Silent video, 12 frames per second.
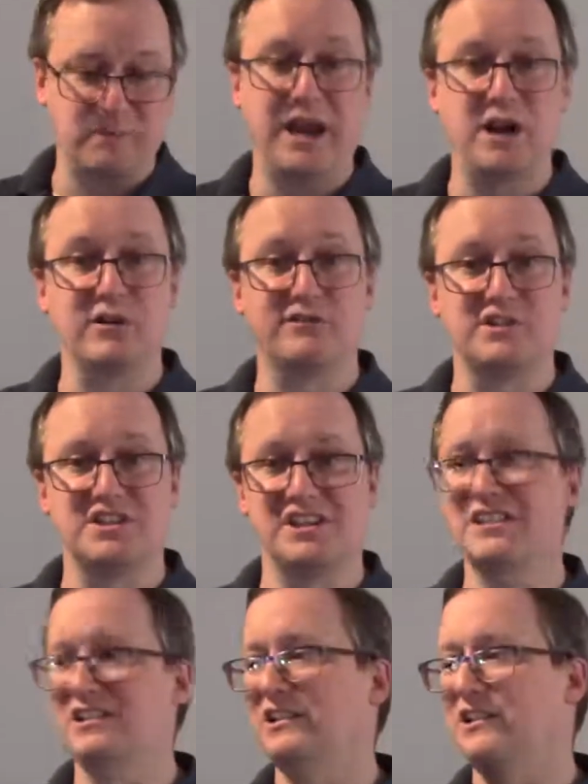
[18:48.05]
pair of
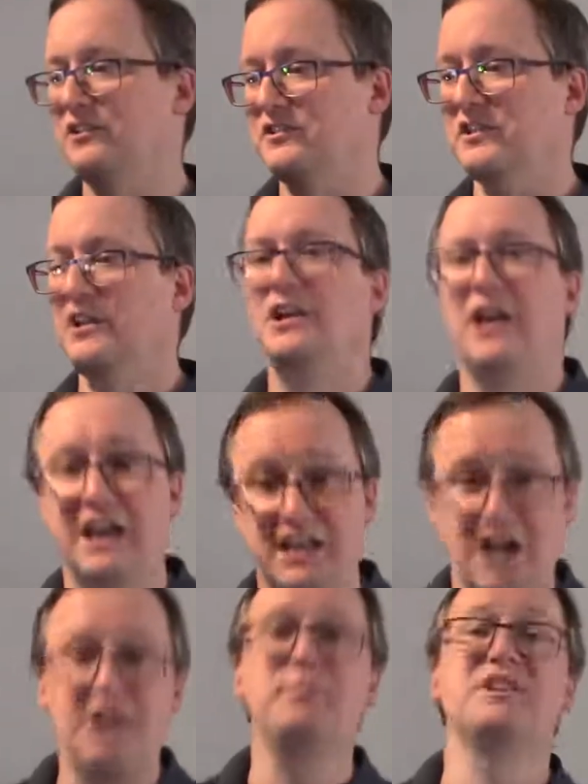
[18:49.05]
disease alleles and
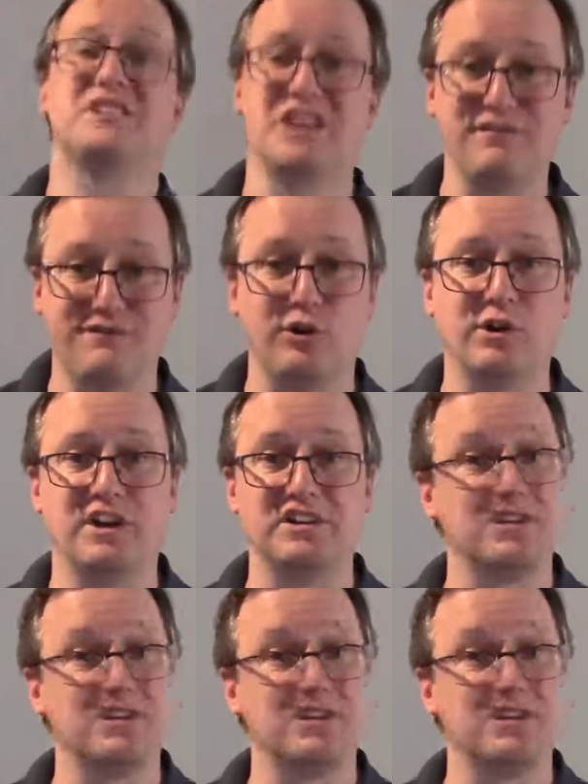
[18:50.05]
compensate for it.